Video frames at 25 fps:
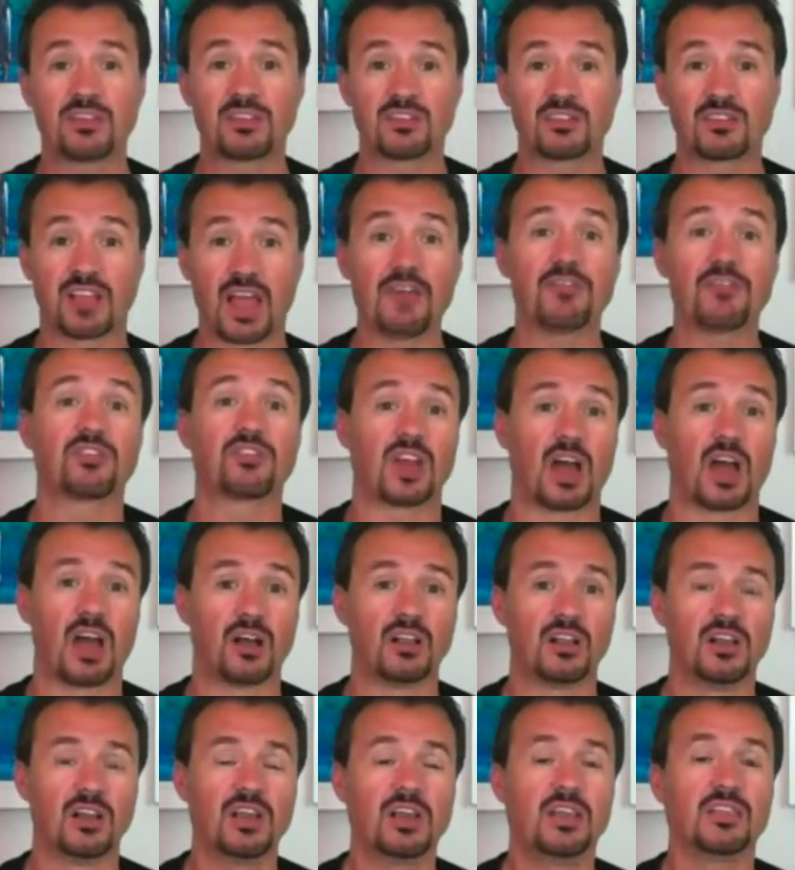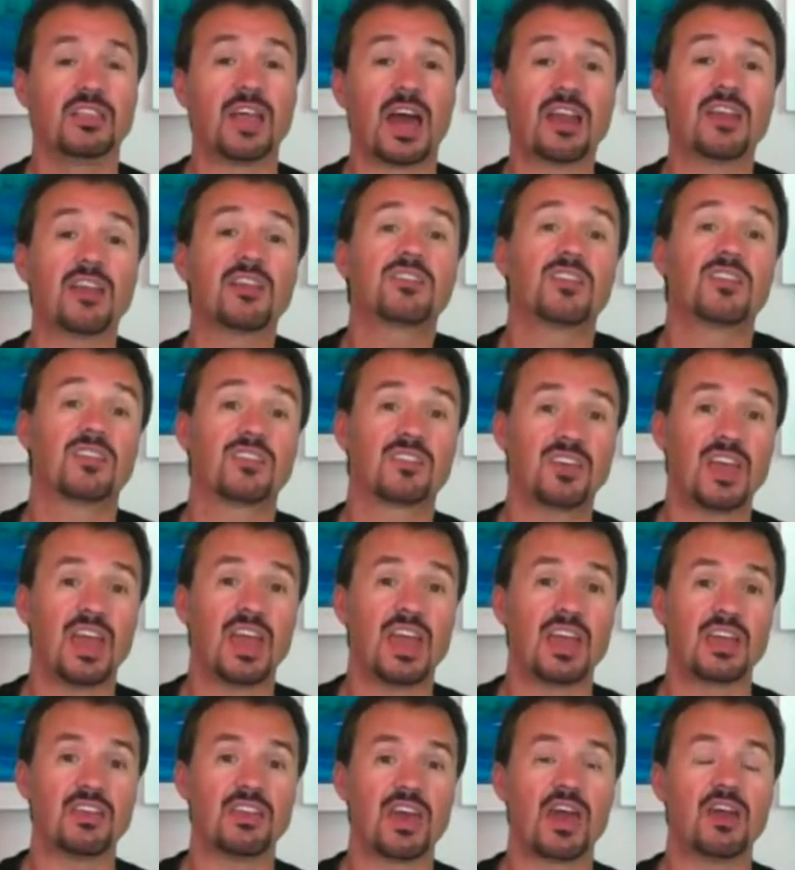lifestyle. That is to
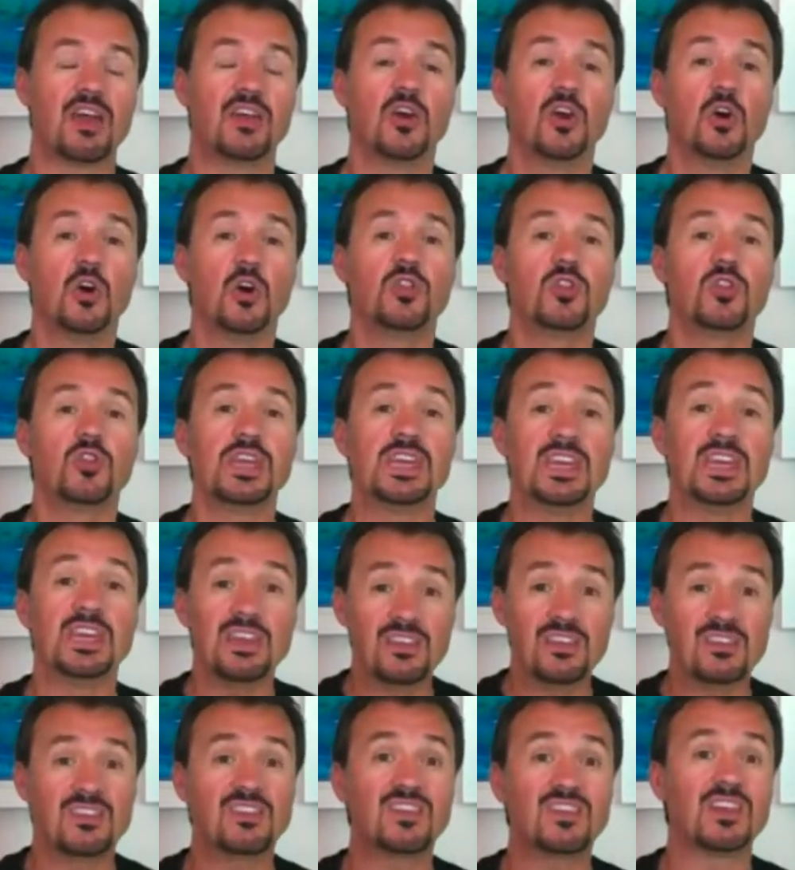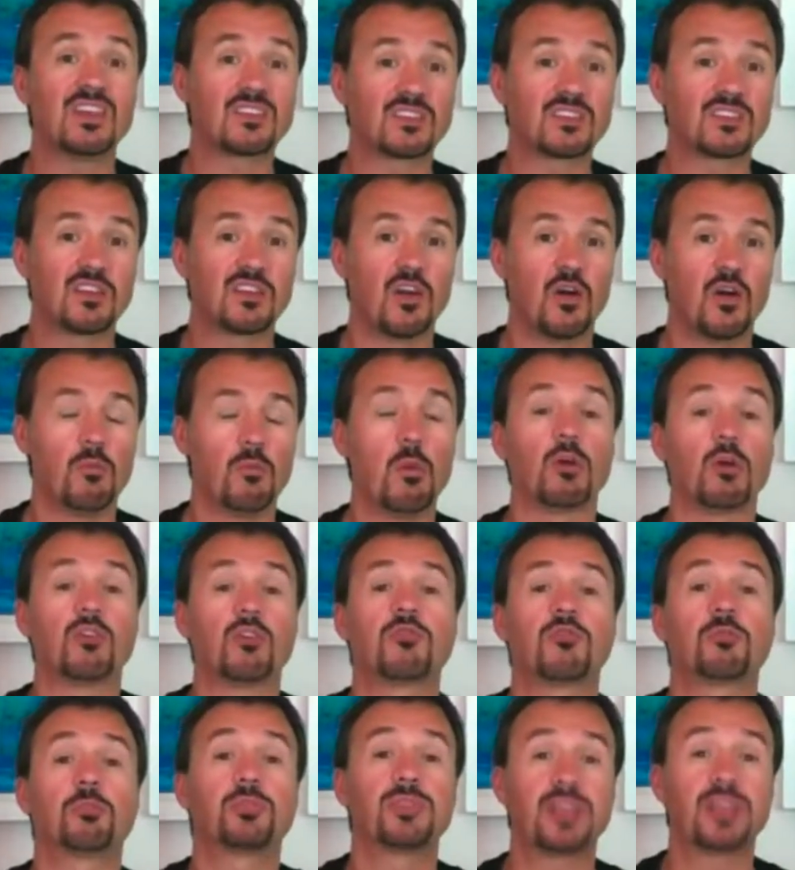say that the easiest,
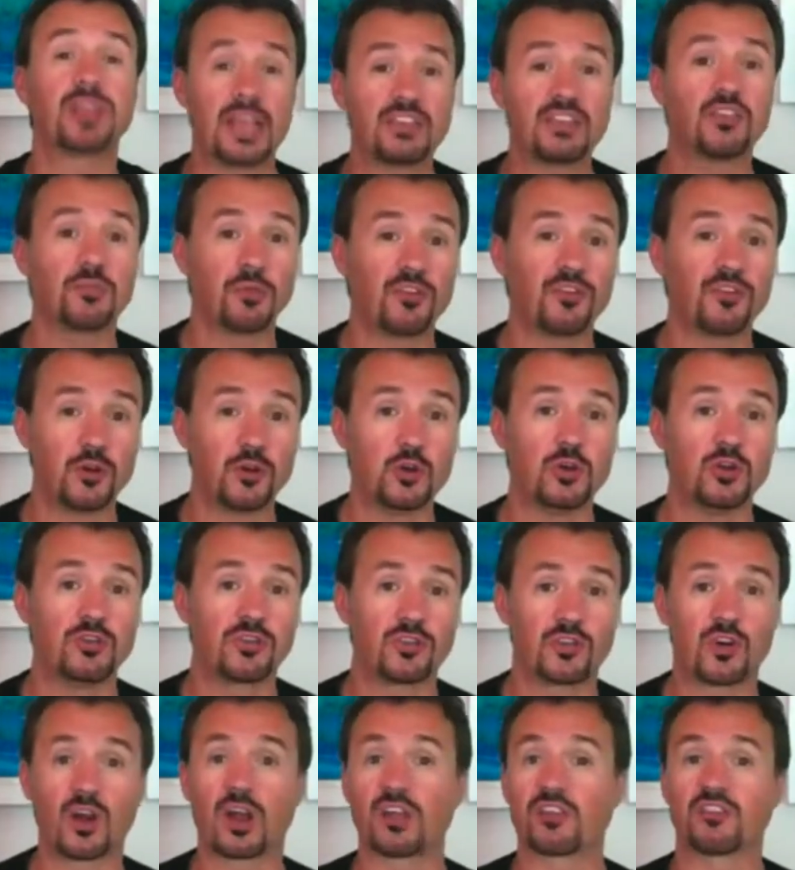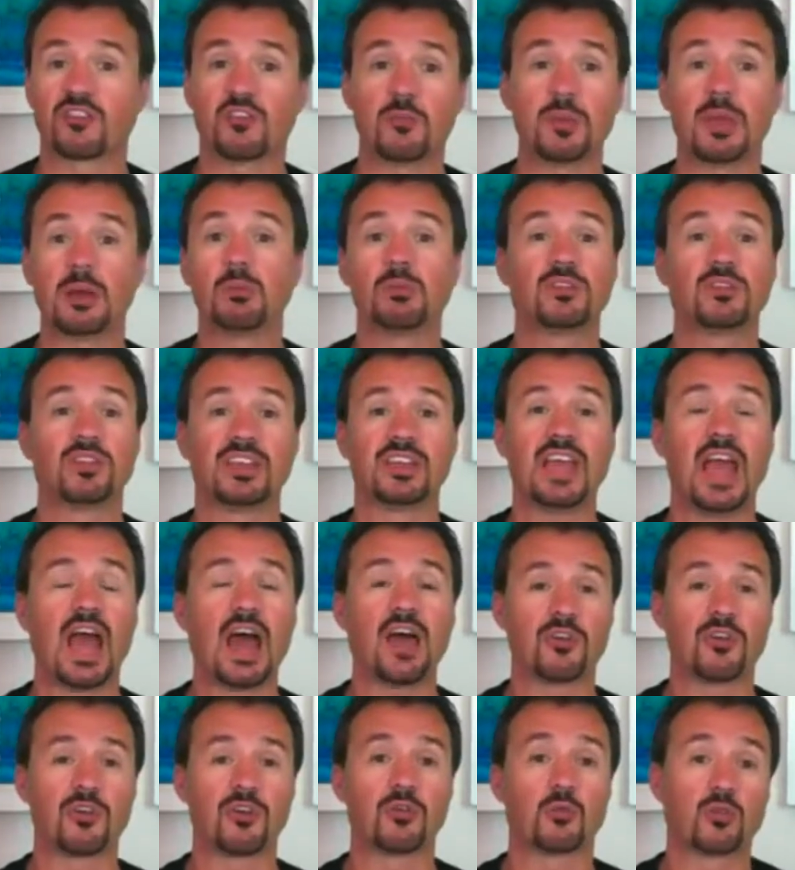most plentiful food for us to be able to
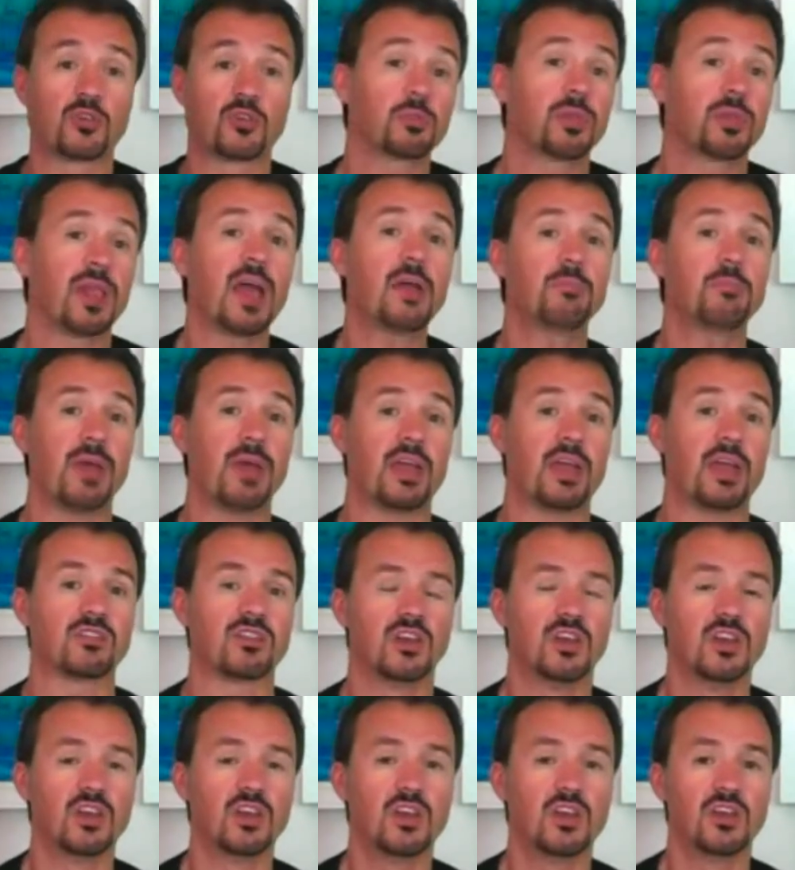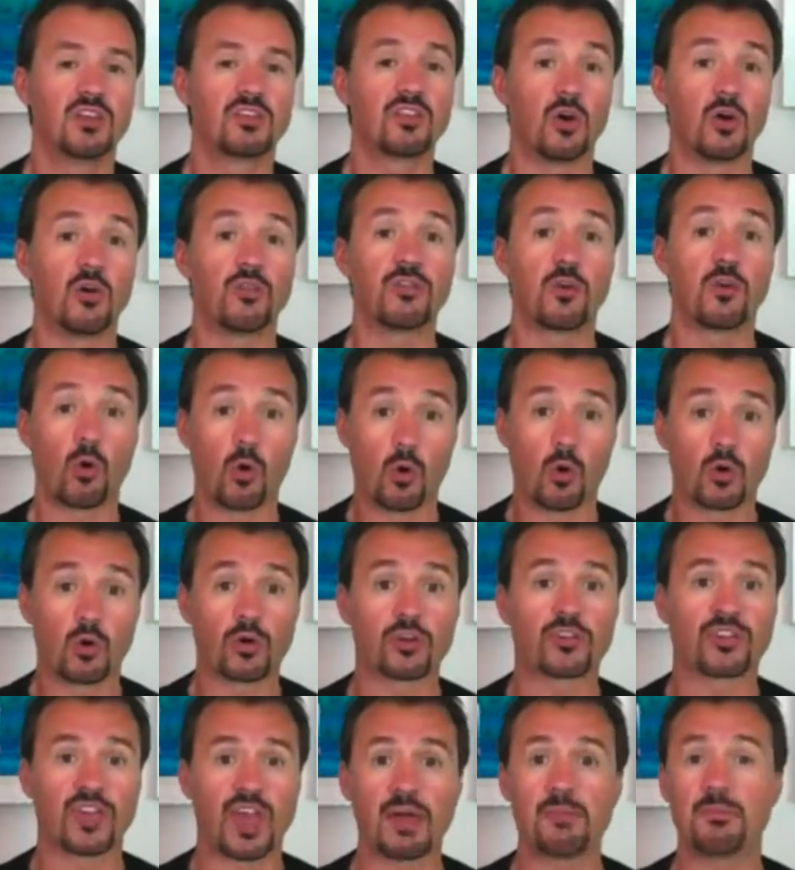gather was plant-based. So, of
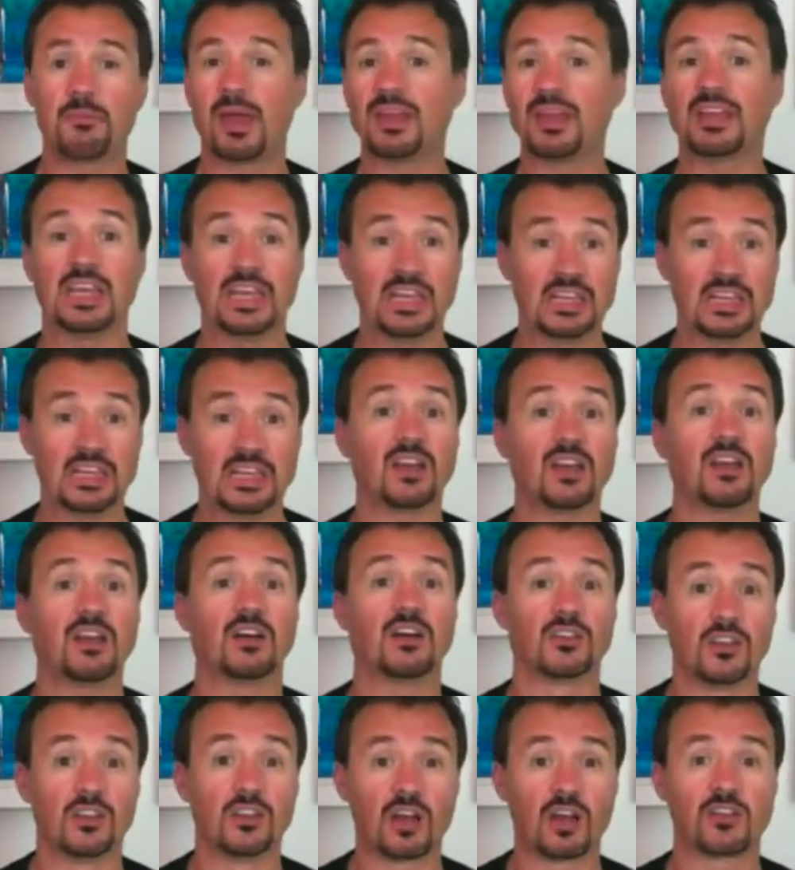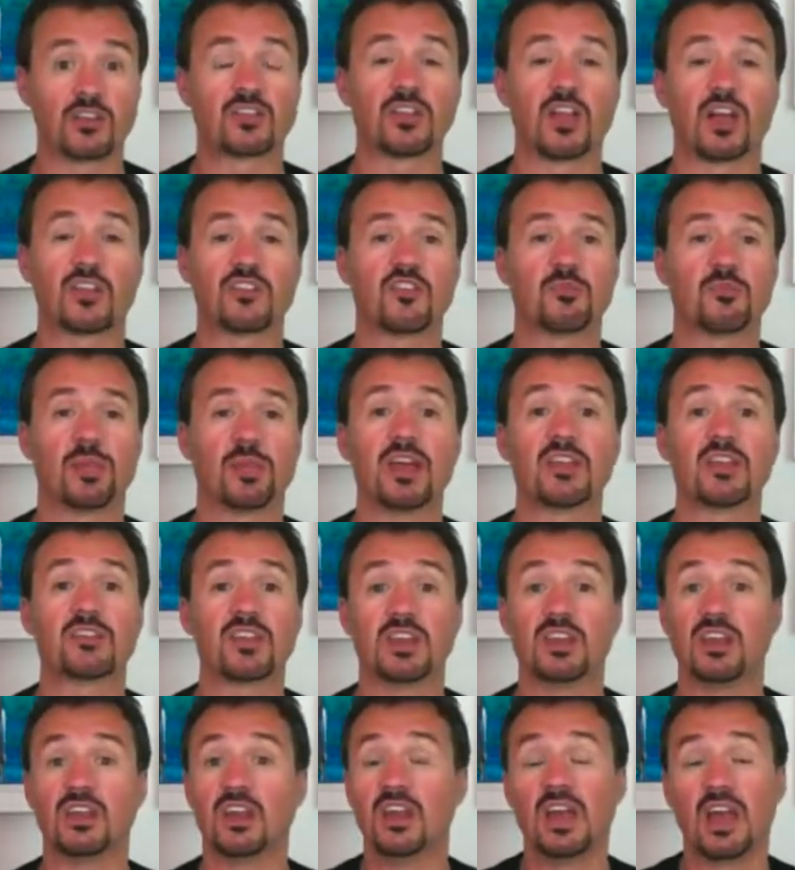course, that meant eating lots and lots of plants.
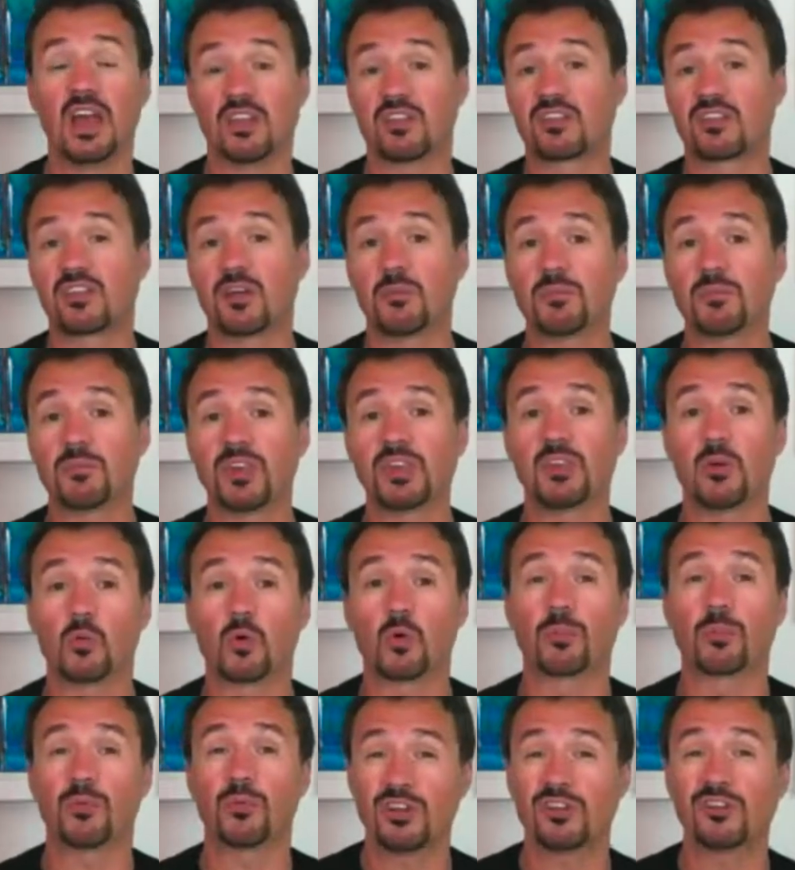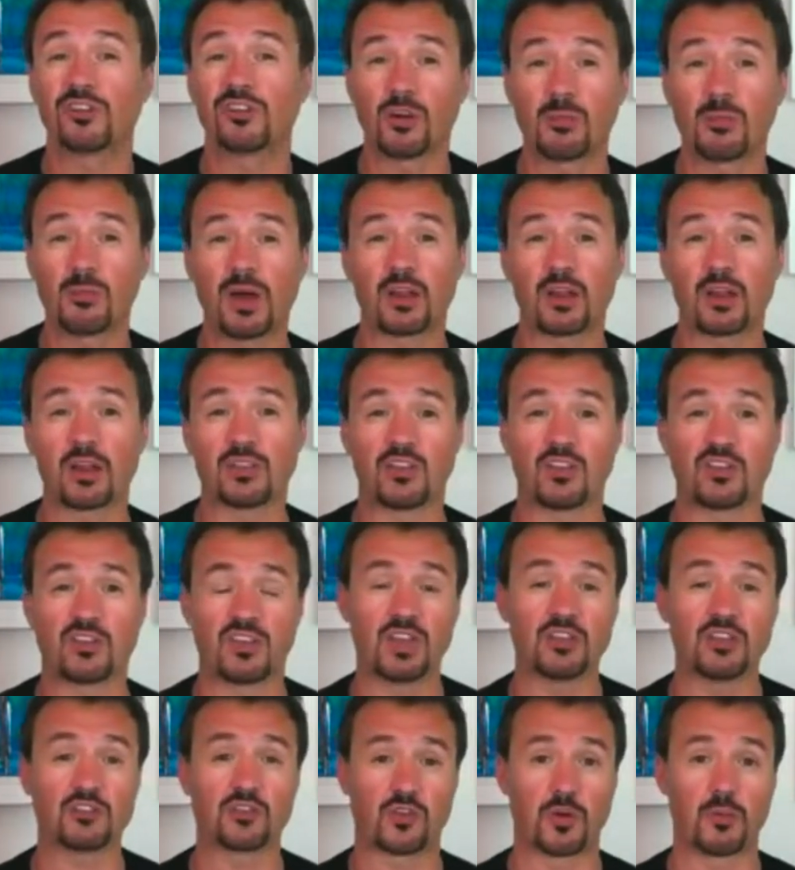And something that we're pretty sure about at this
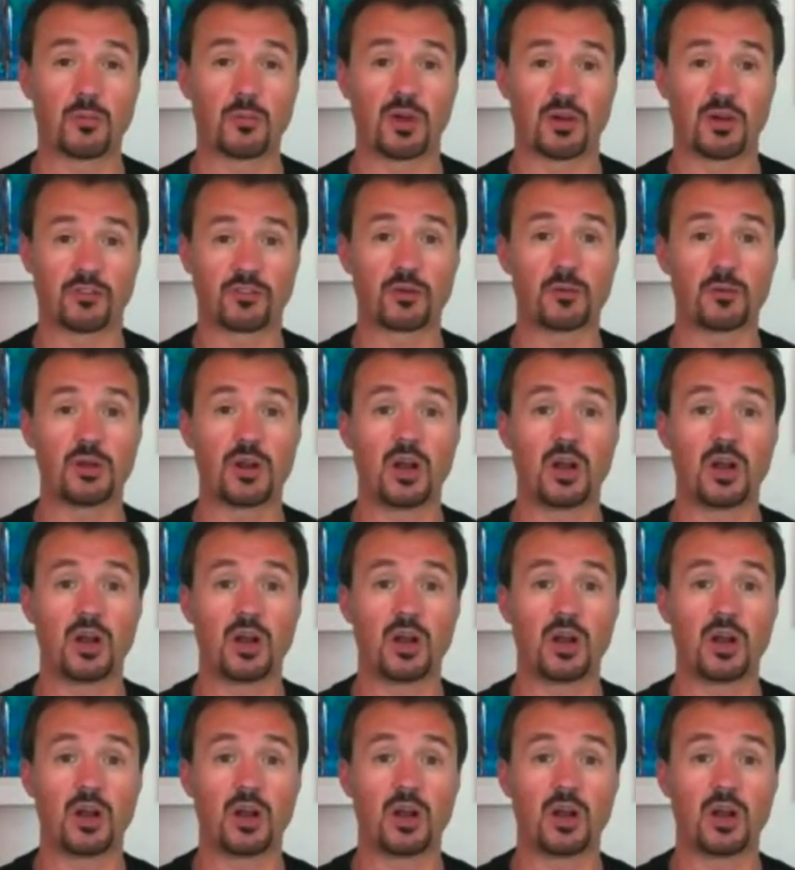stage from an